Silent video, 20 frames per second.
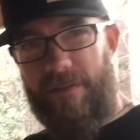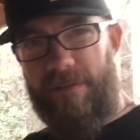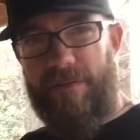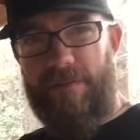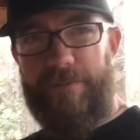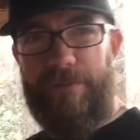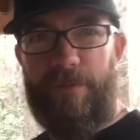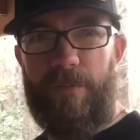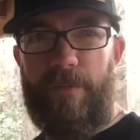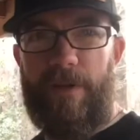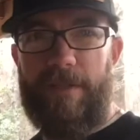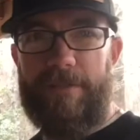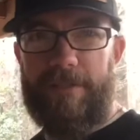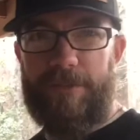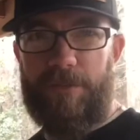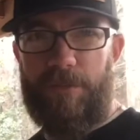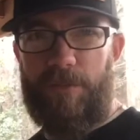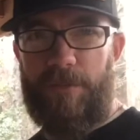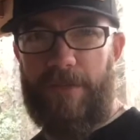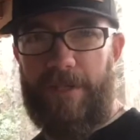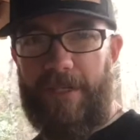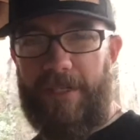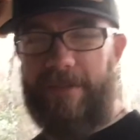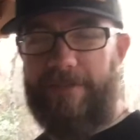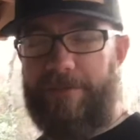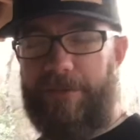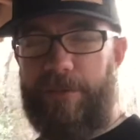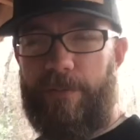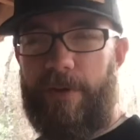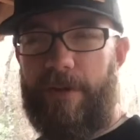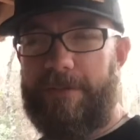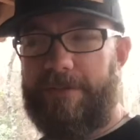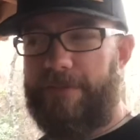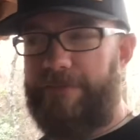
A few rounds at 20 and a few rounds at